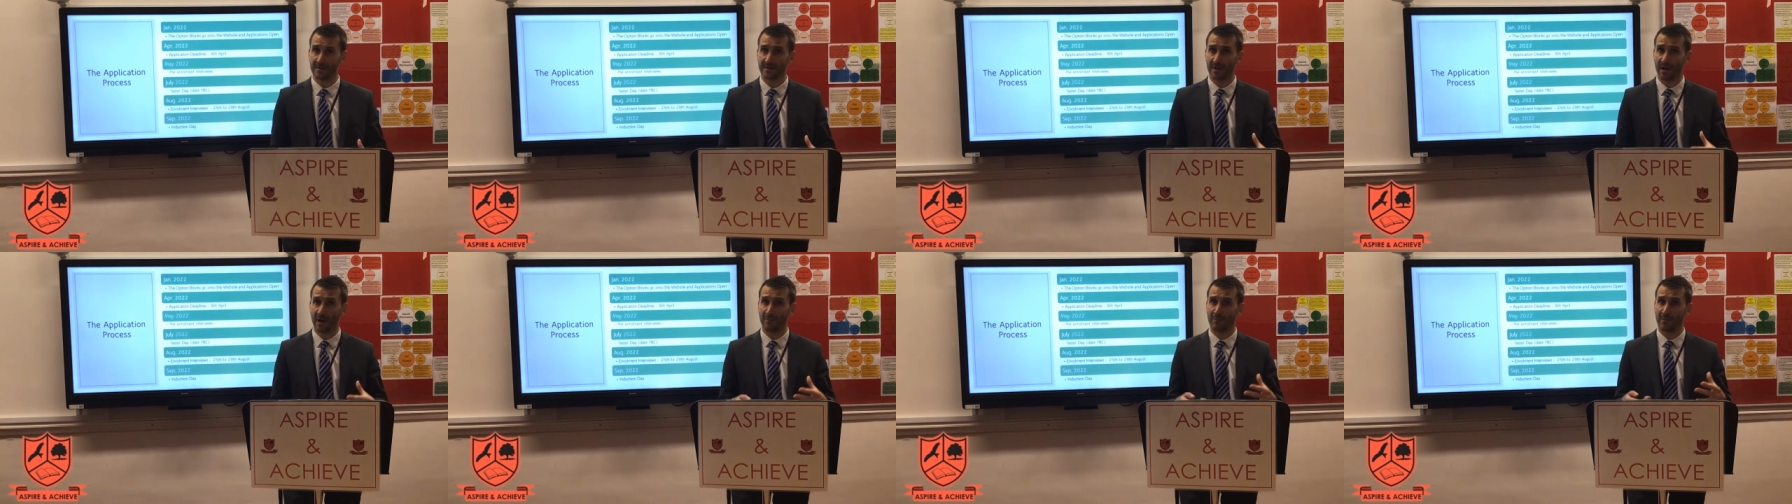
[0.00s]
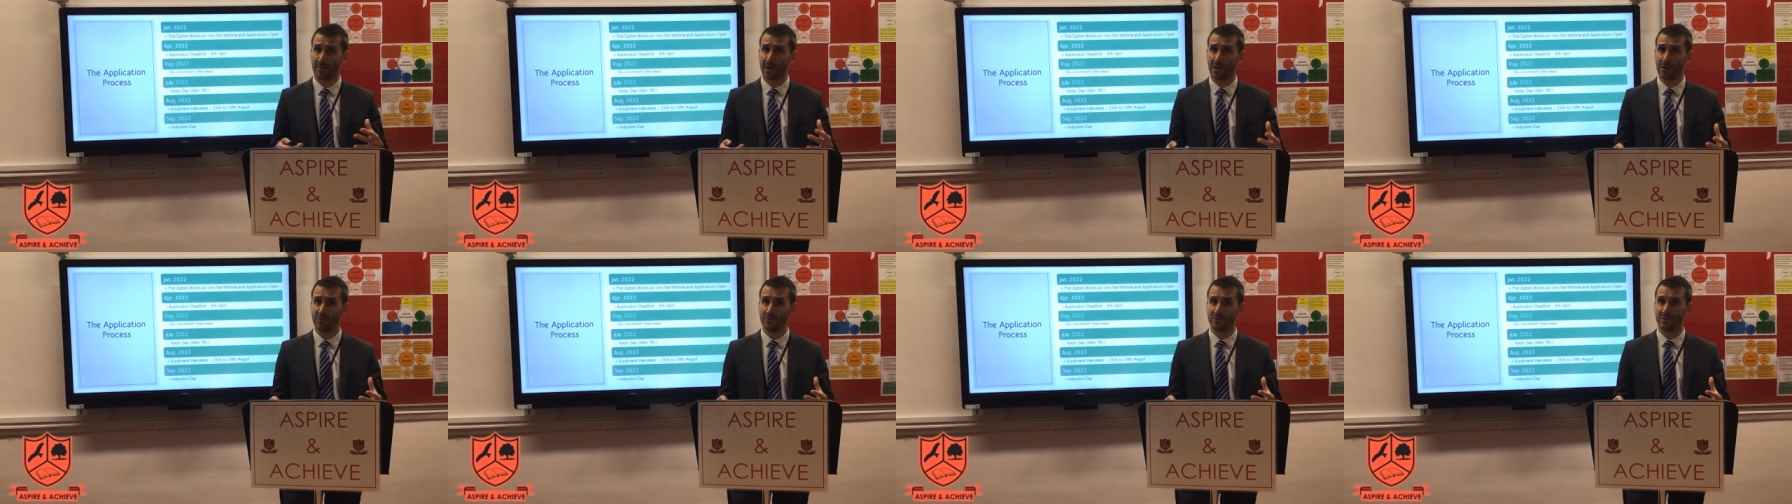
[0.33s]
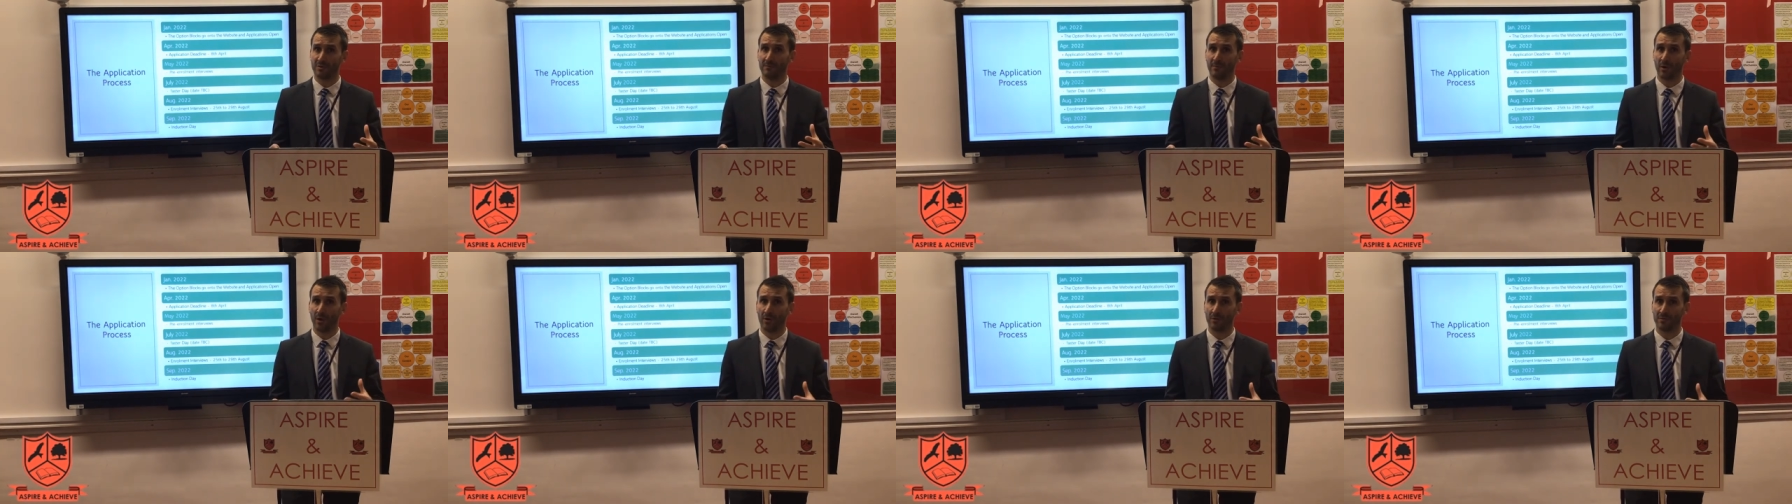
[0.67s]
upload
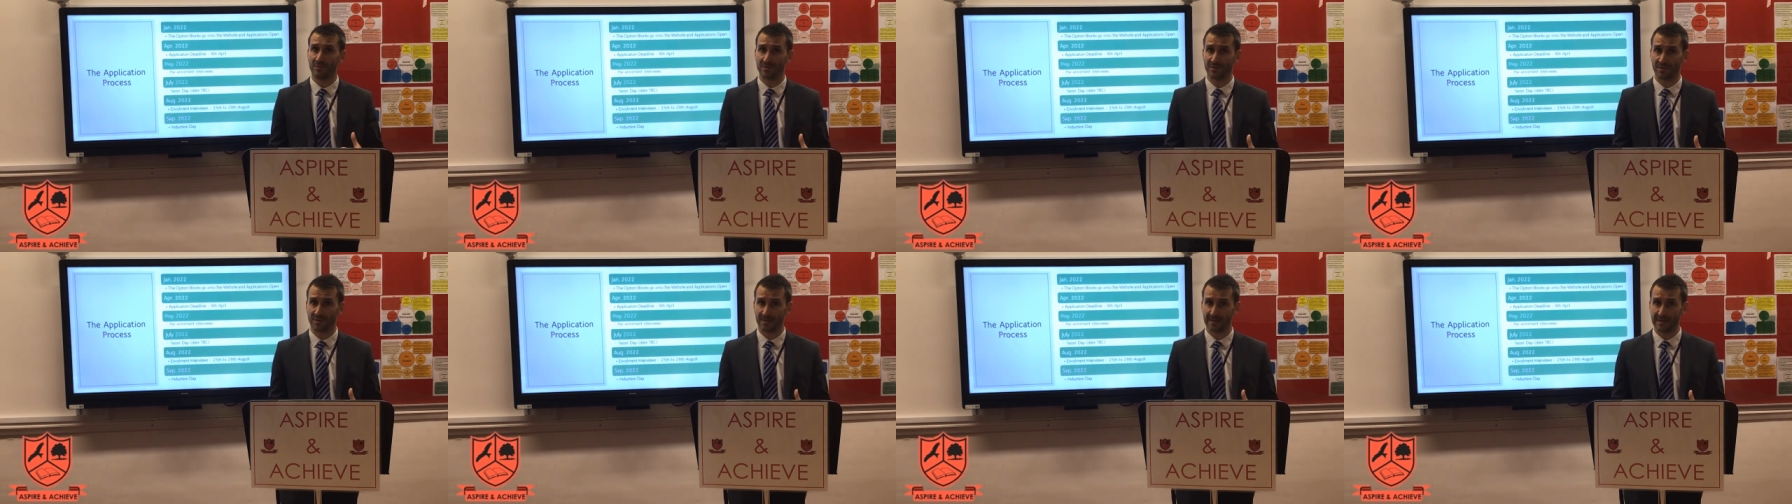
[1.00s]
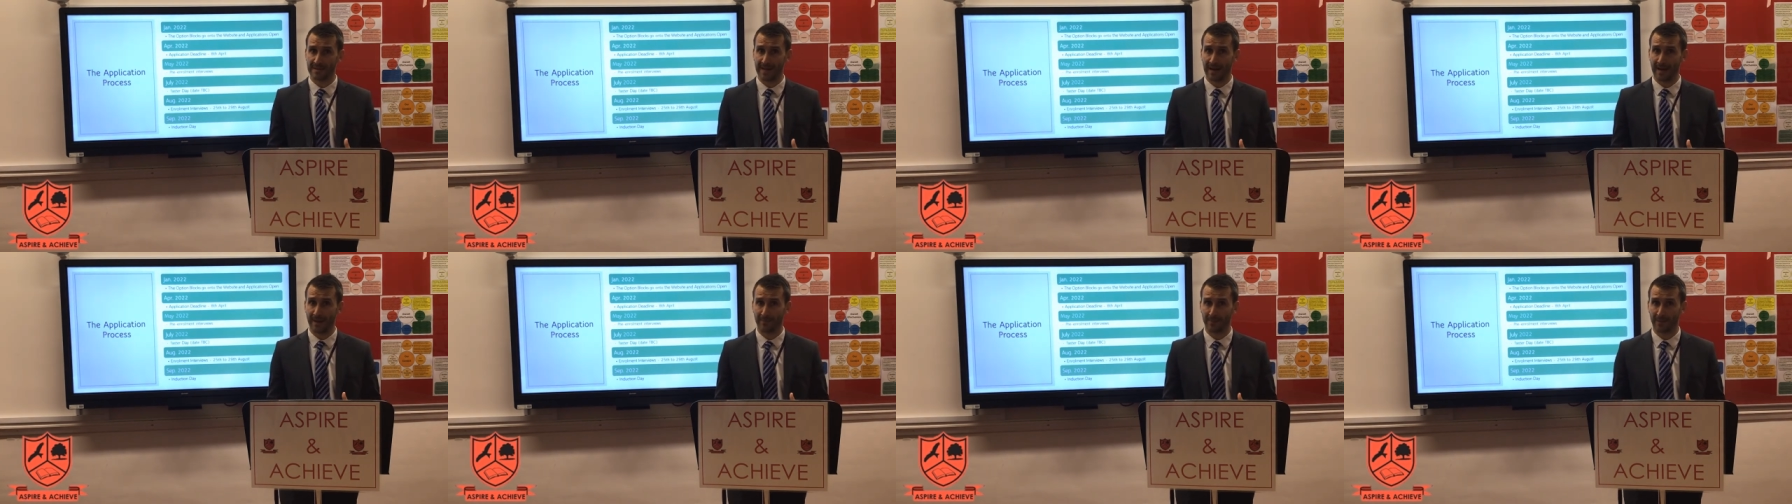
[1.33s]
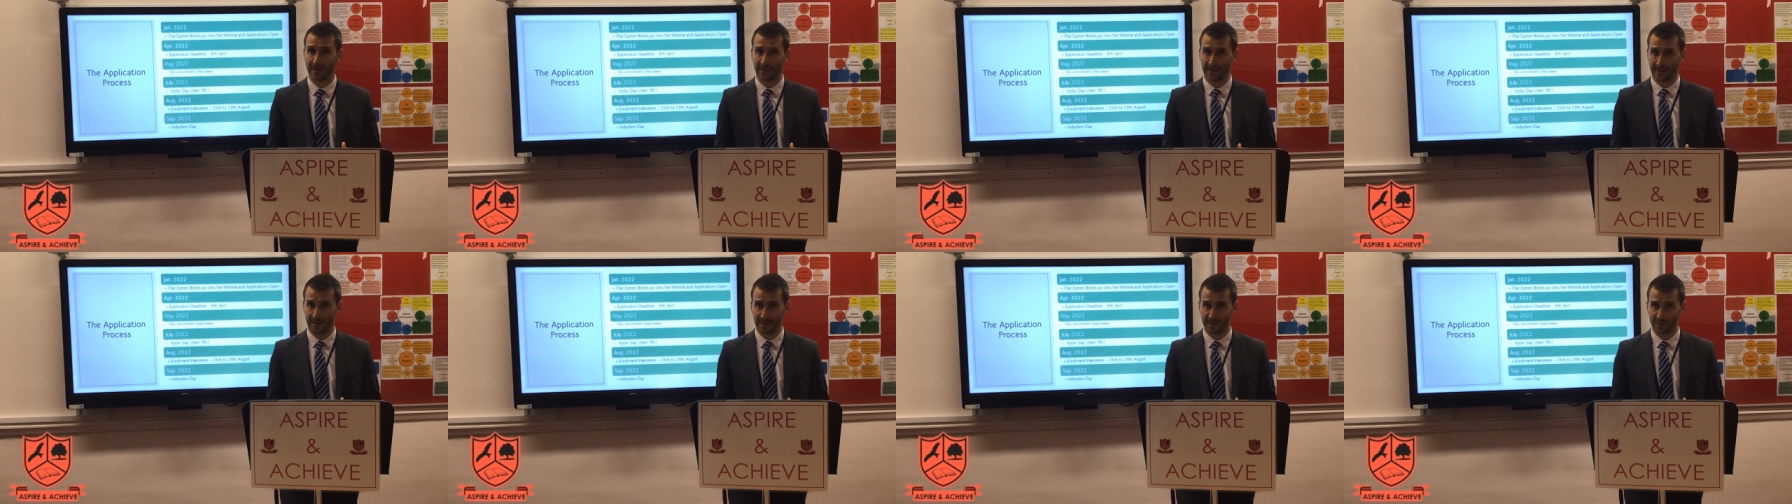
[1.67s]
them onto the
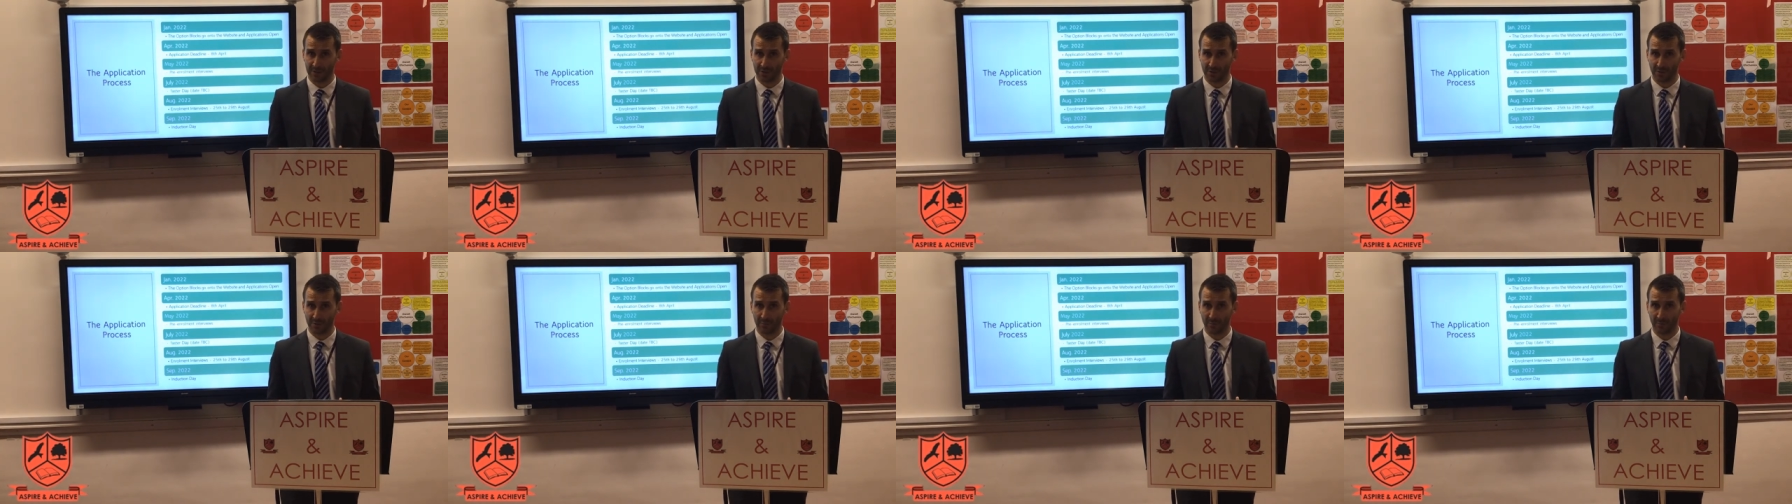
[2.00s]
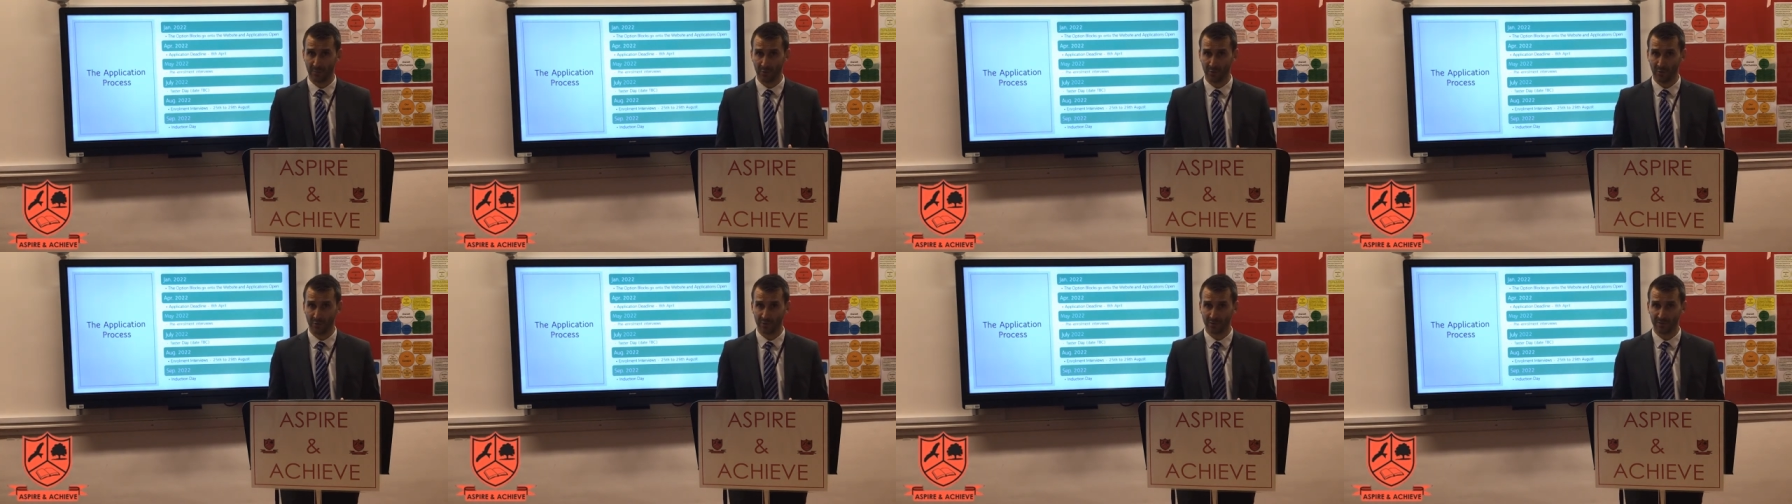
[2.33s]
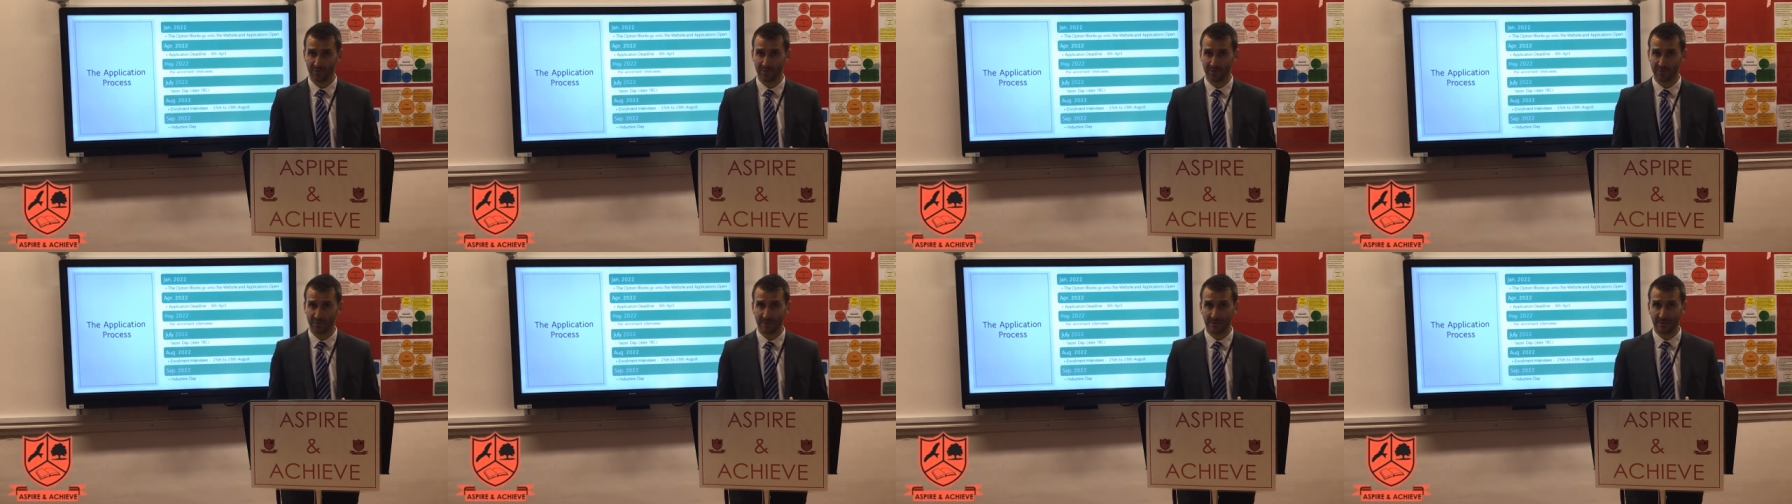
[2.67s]
application
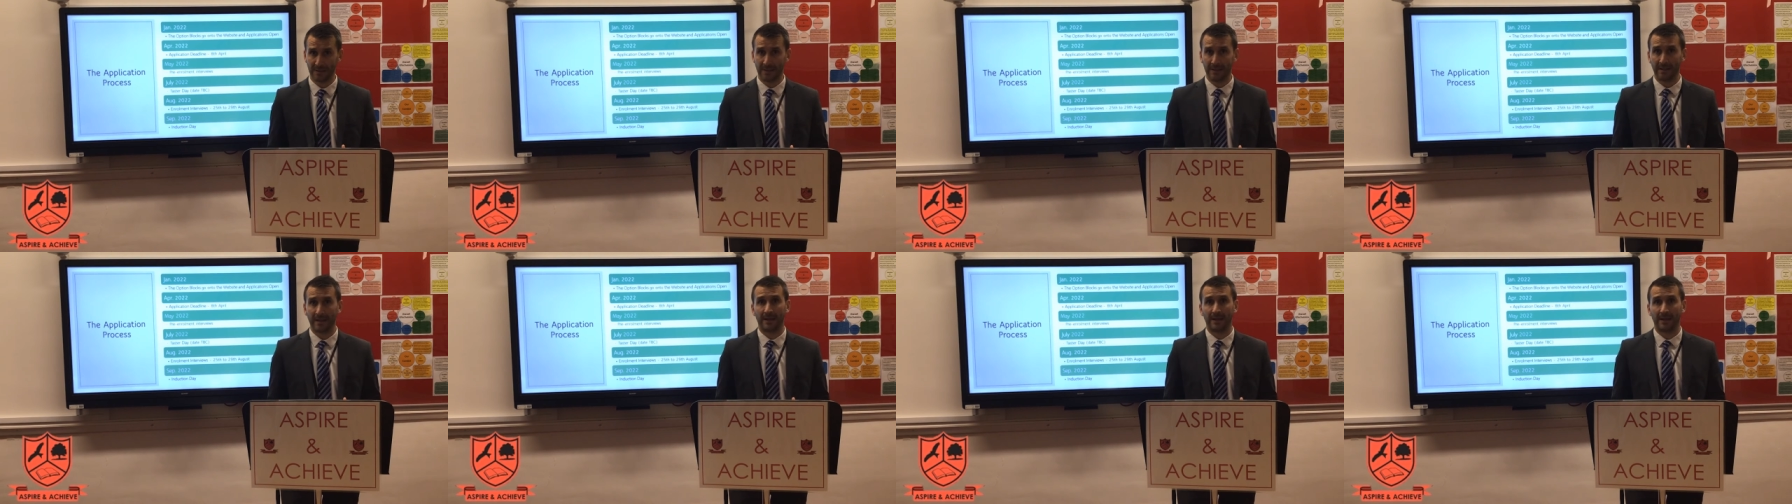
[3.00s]
portal.